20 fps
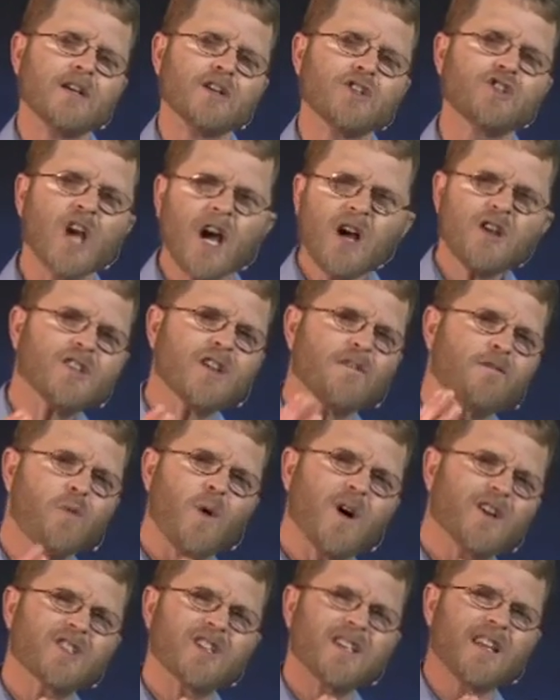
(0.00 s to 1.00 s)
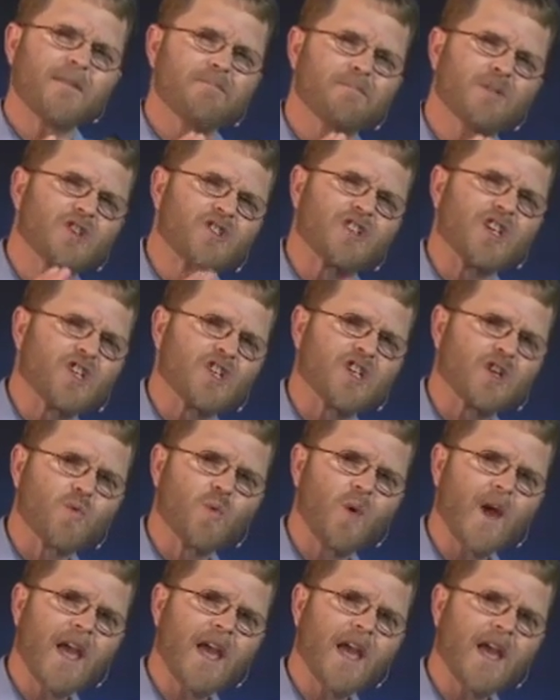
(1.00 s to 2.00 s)
Joseph was in a position
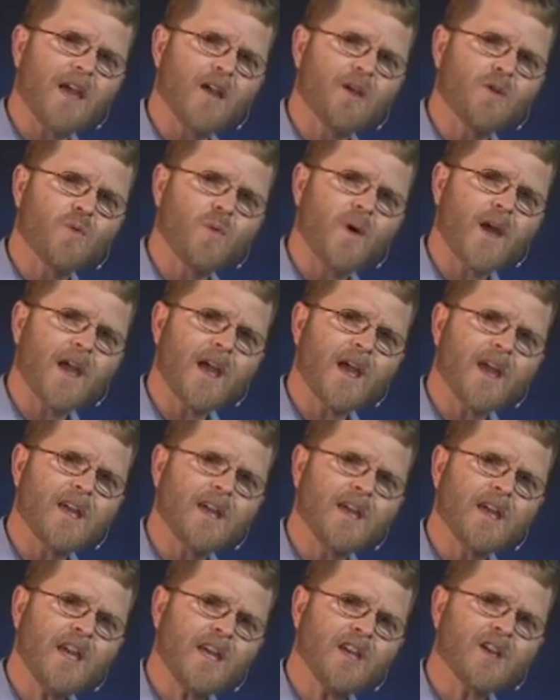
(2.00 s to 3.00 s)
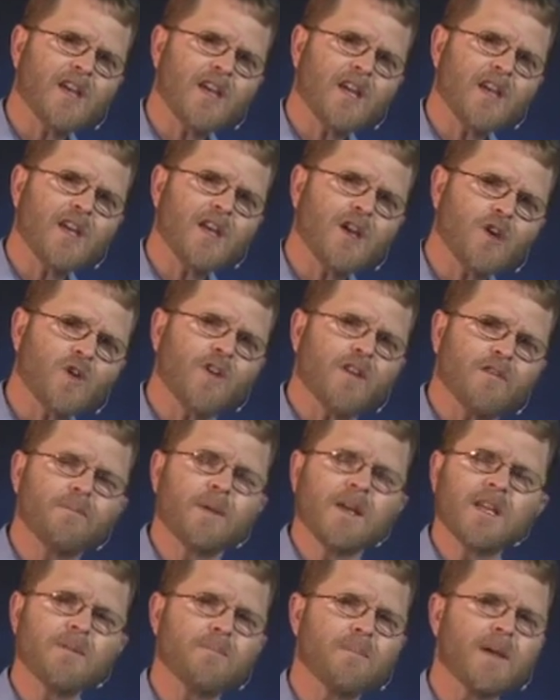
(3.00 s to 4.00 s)
where, where he, he, he could have
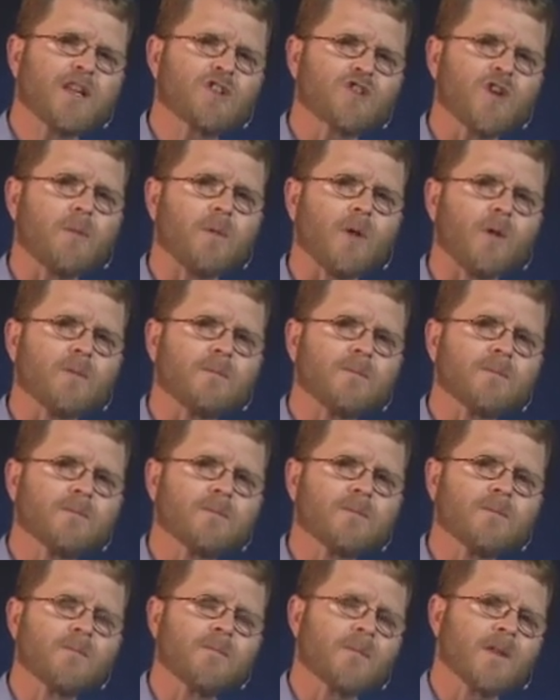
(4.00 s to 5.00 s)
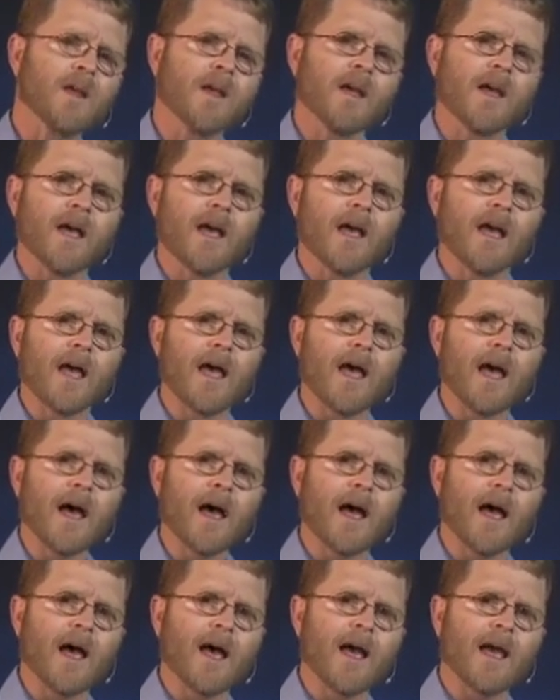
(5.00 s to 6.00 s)
been in big trouble.
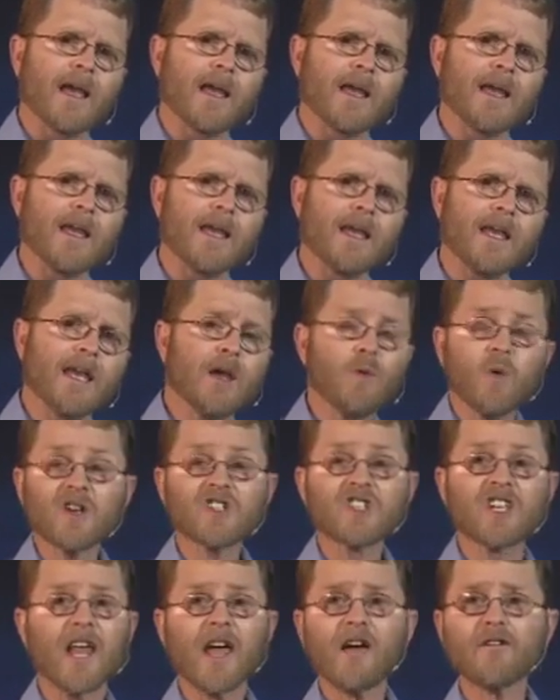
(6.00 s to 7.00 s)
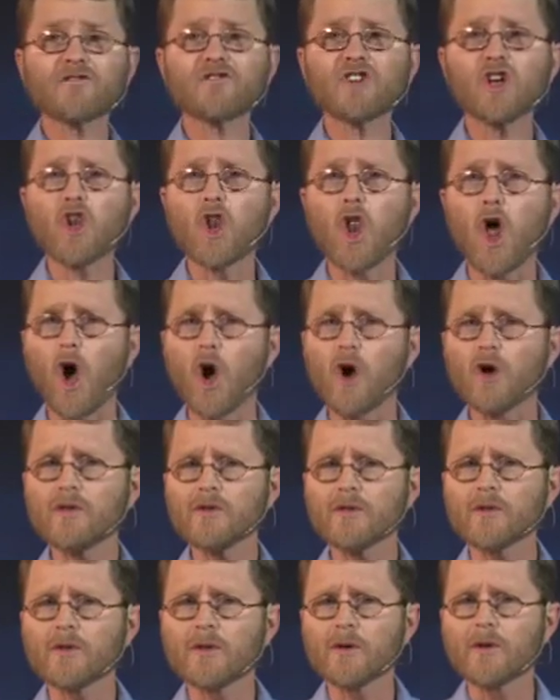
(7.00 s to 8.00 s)
Uh, he was left alone
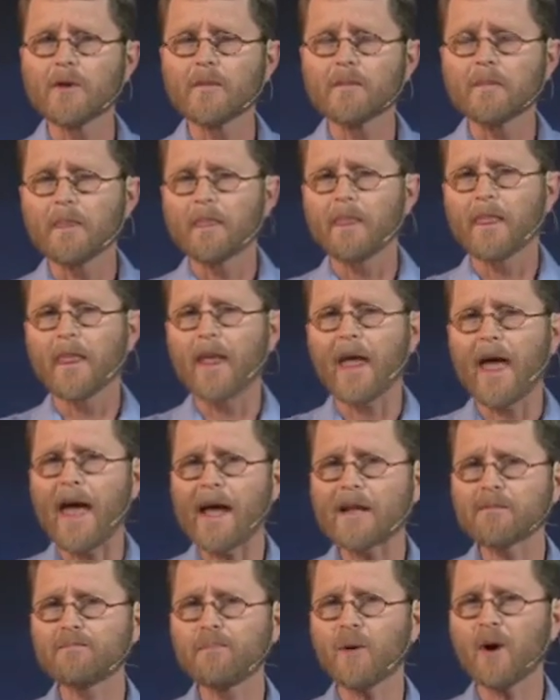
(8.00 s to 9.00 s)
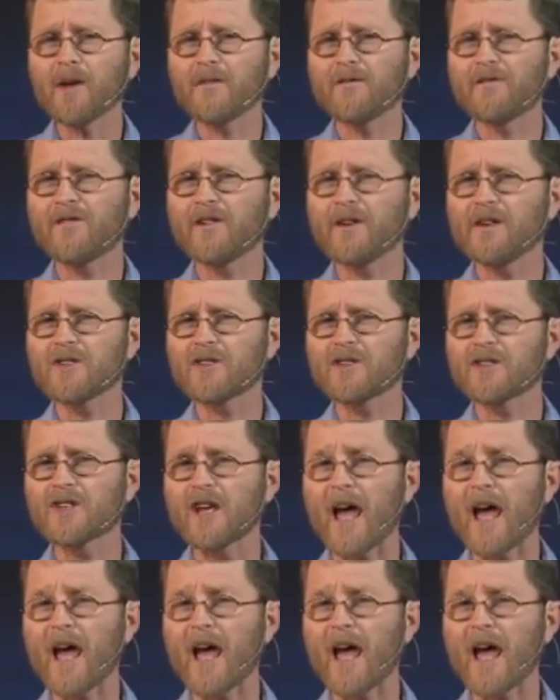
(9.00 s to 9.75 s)
at Potiphar's